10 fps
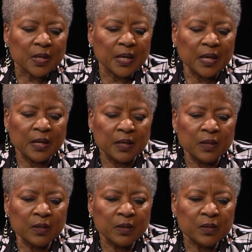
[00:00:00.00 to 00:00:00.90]

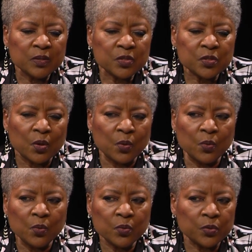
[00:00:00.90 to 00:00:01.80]
And so
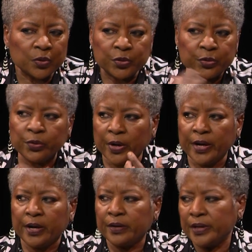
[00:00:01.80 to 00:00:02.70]
the 2
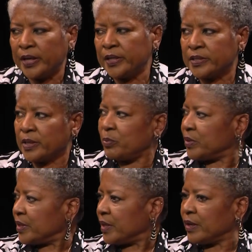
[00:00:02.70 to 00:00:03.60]
gray-haired ladies up
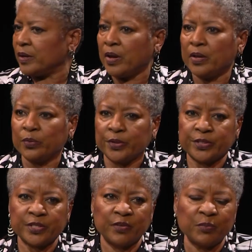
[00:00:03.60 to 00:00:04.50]
in there, and all the
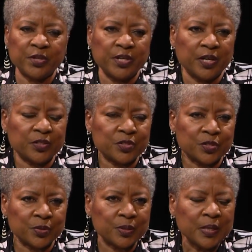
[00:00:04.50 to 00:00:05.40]
rest of them are
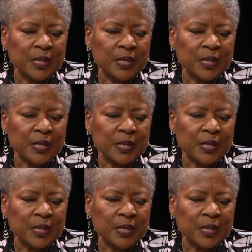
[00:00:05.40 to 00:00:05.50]
youngsters,